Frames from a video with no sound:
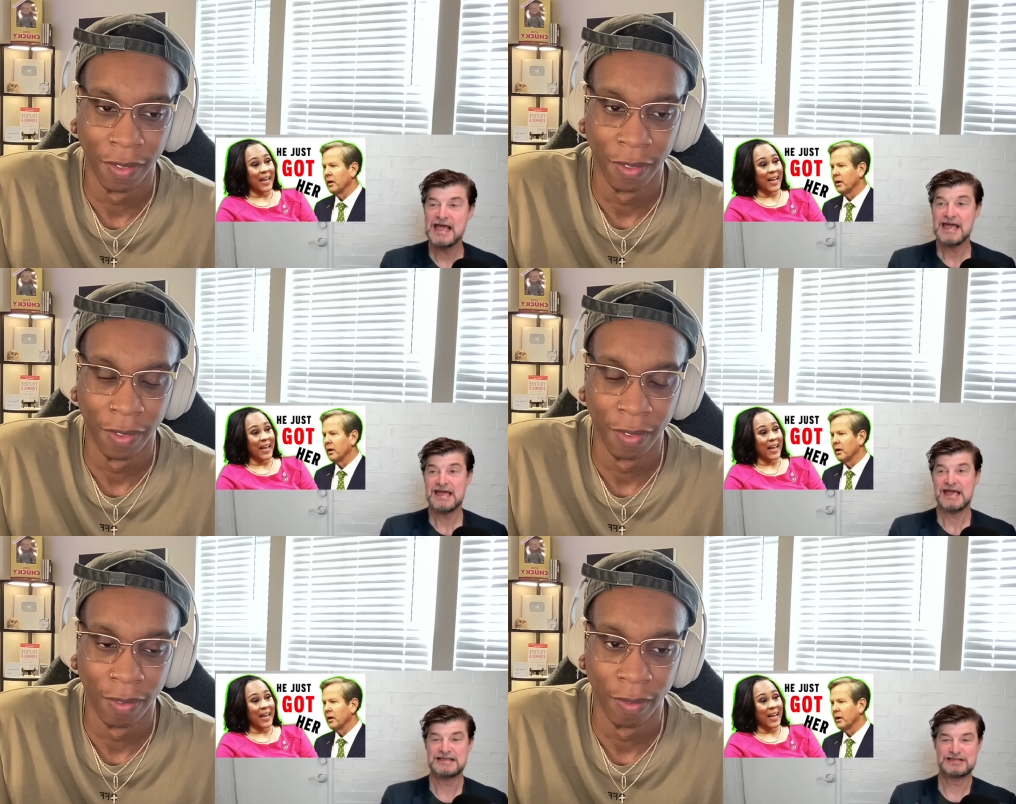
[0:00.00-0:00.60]

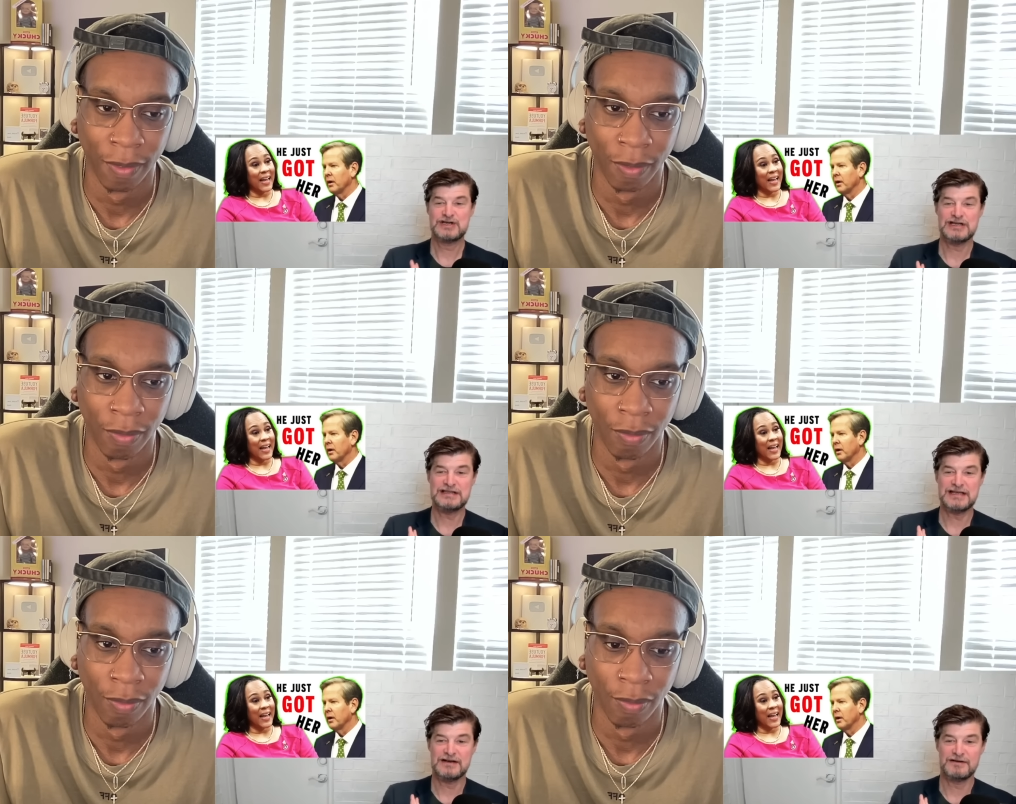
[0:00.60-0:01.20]
Speaker 1: It's good
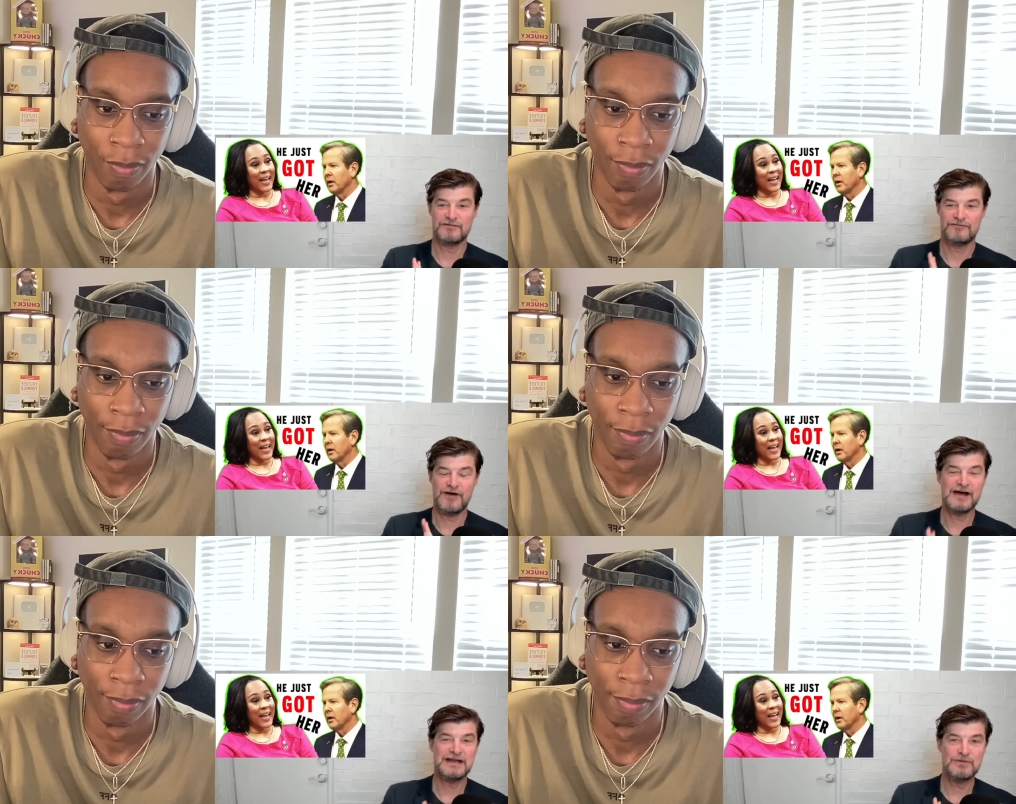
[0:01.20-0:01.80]
that
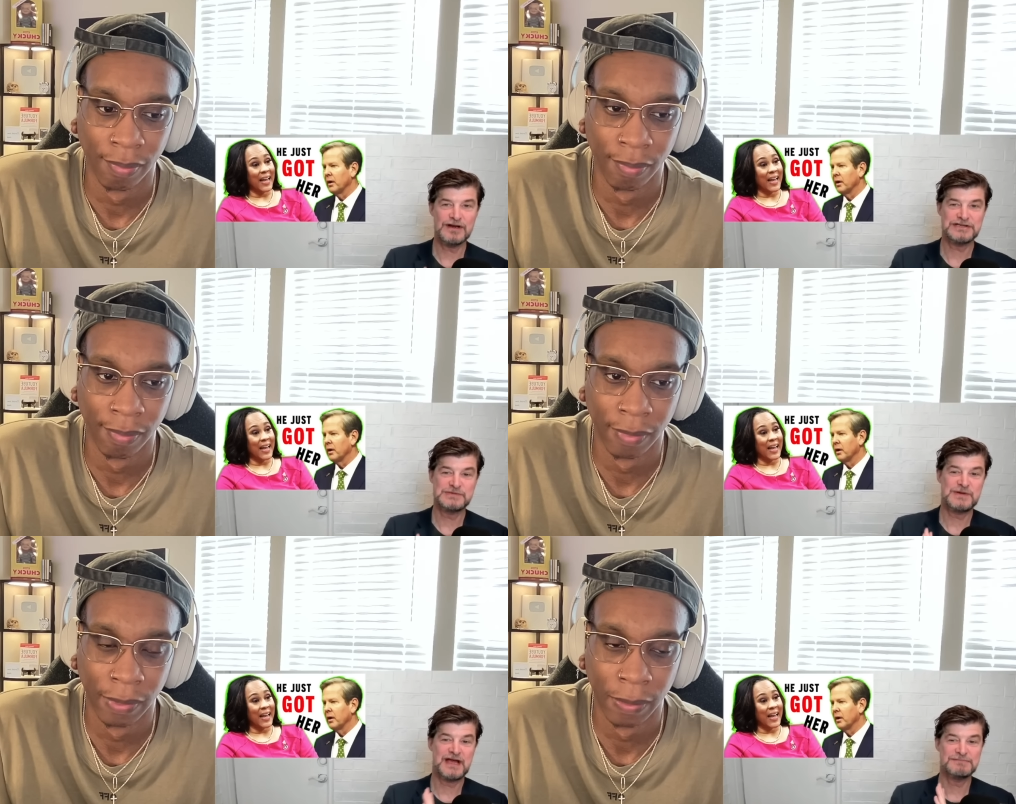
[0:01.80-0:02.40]
Fani Willis has
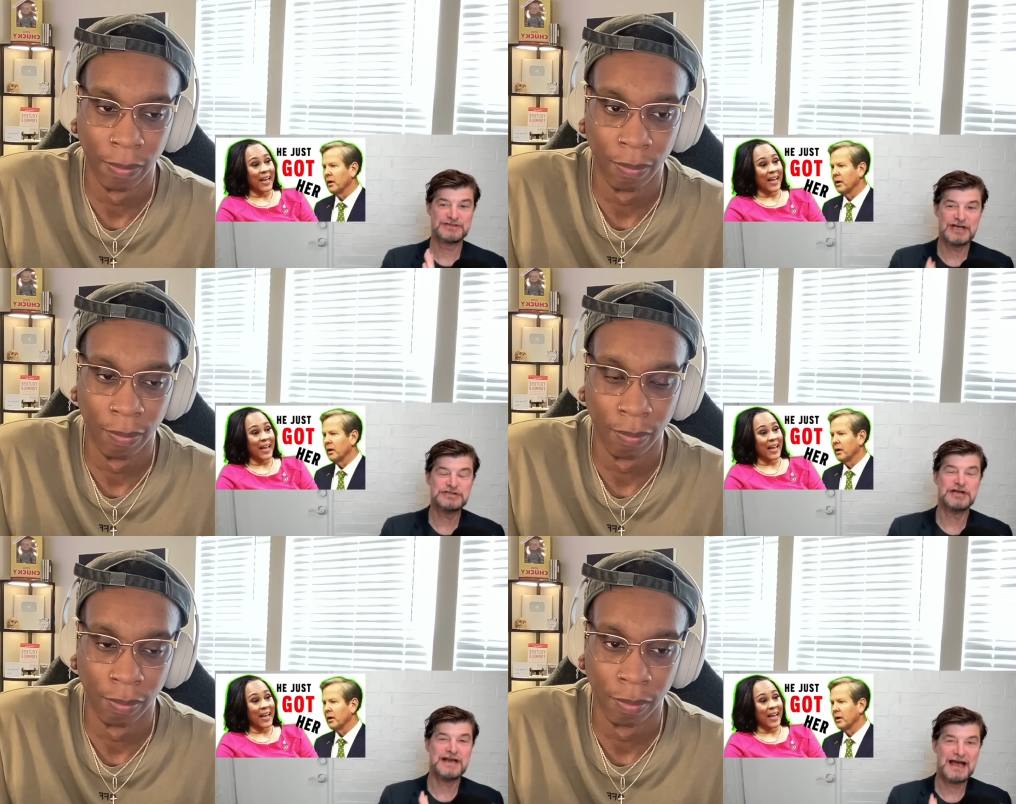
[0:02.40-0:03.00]
become such a
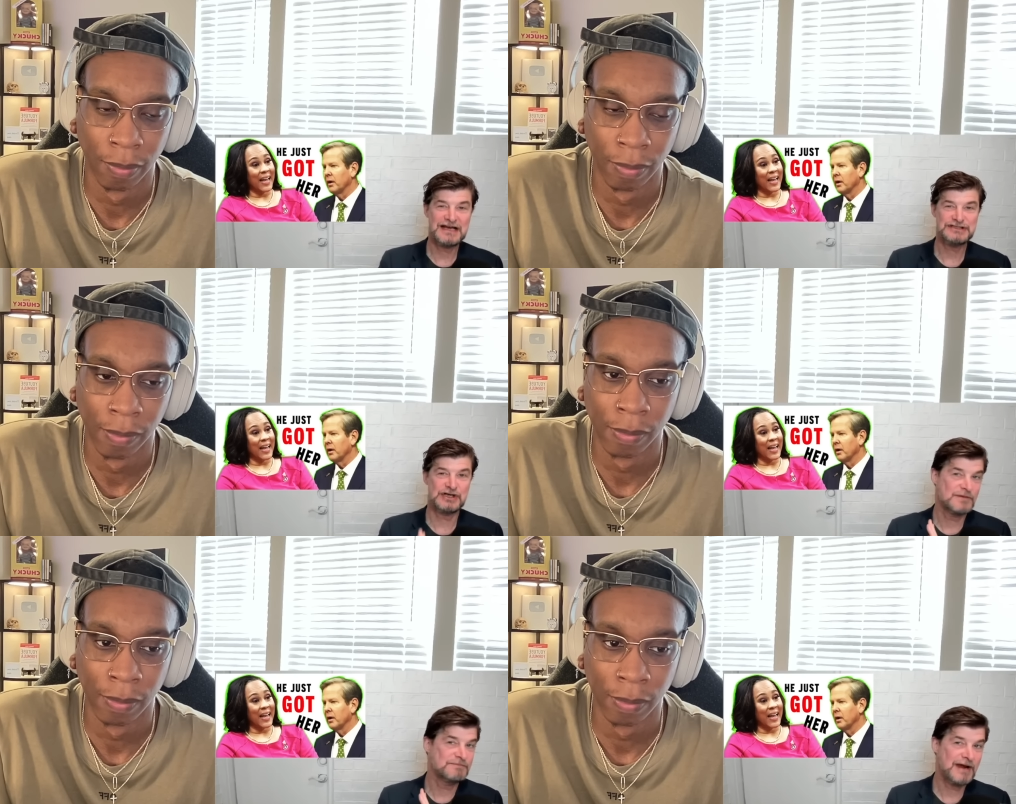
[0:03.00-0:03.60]
national
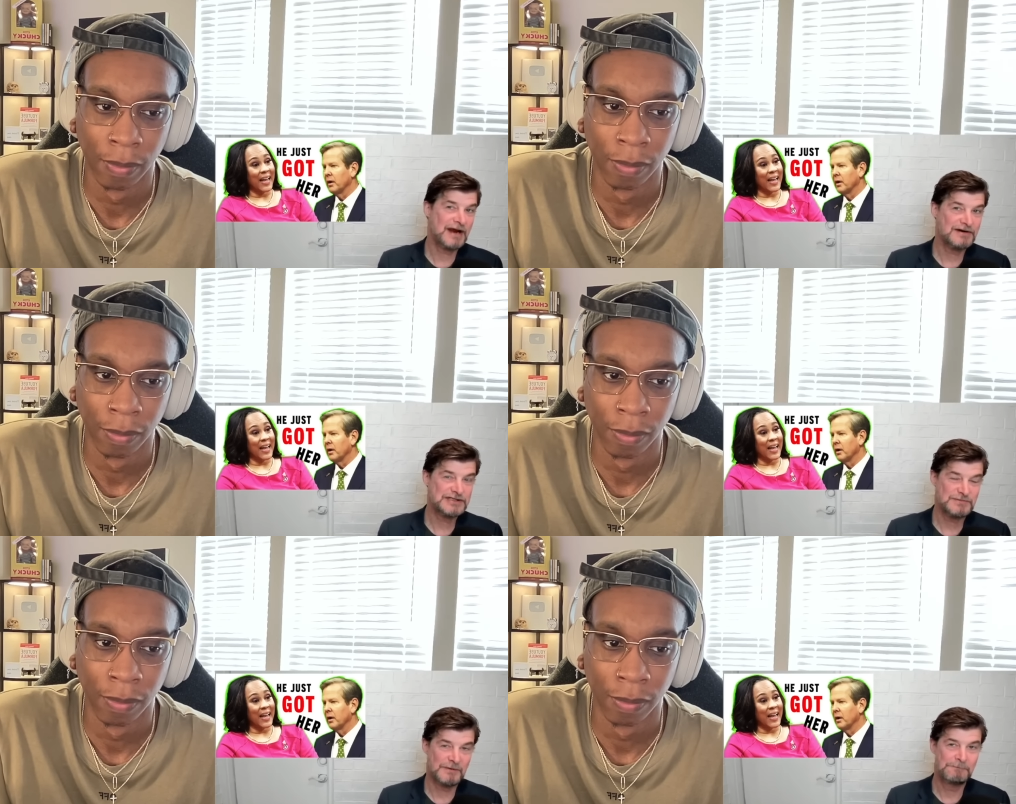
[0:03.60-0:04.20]

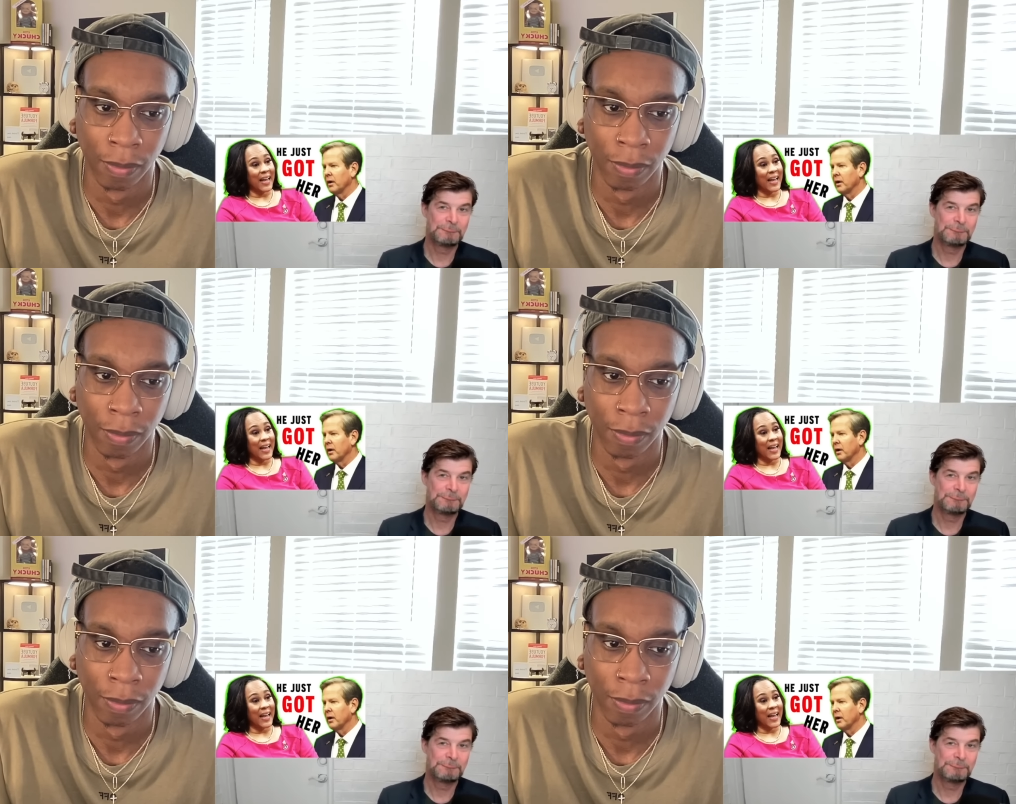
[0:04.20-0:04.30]
embarrassment